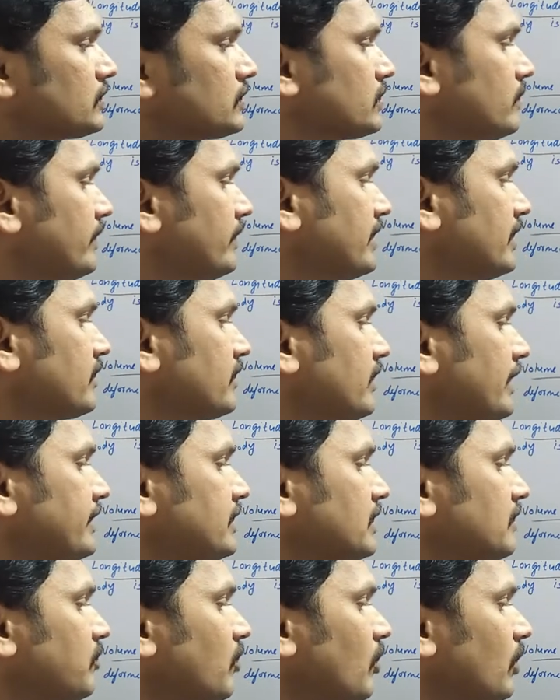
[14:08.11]
So we can
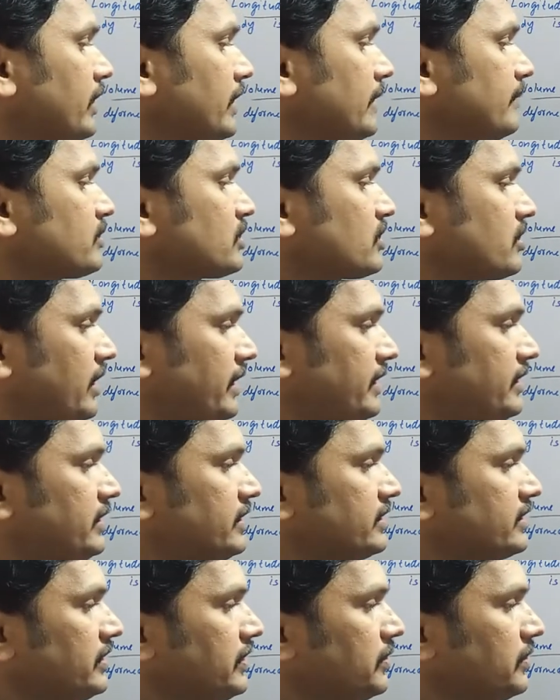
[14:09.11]
write the volume strain
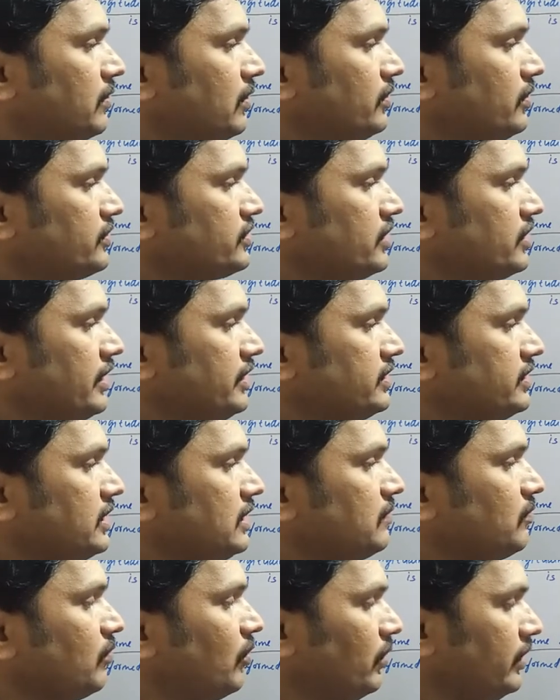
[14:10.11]
is equal to change
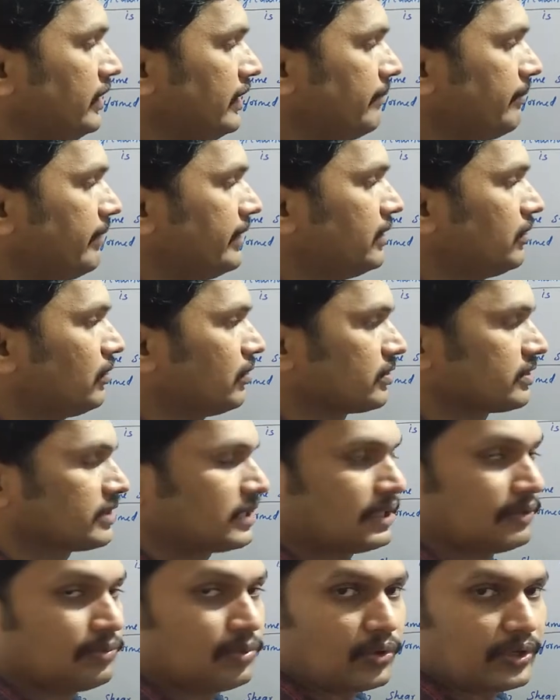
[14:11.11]
in volume by
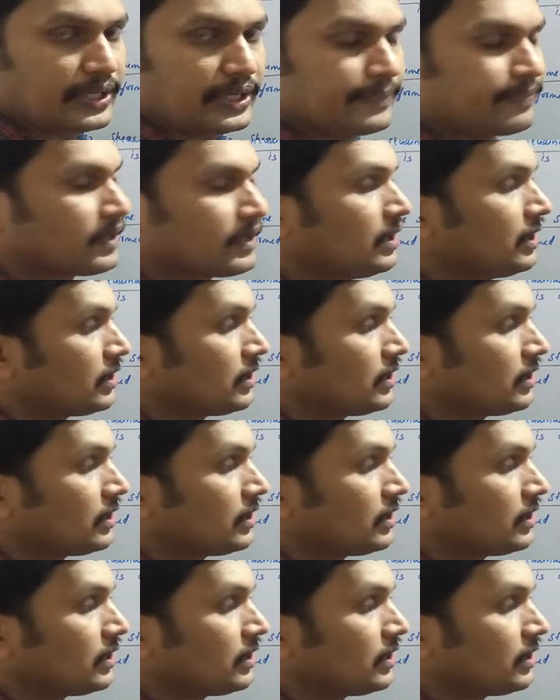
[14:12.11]
original volume.